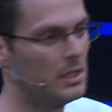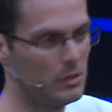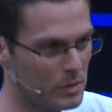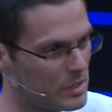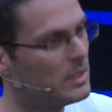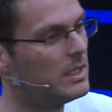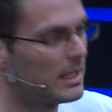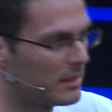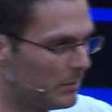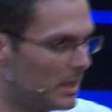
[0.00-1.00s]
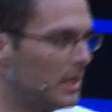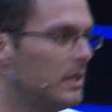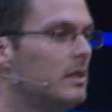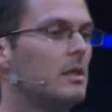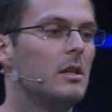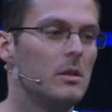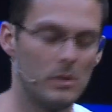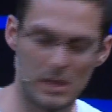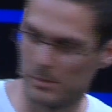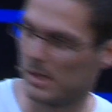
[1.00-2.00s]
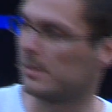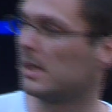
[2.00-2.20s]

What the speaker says: You will see that the money will come up.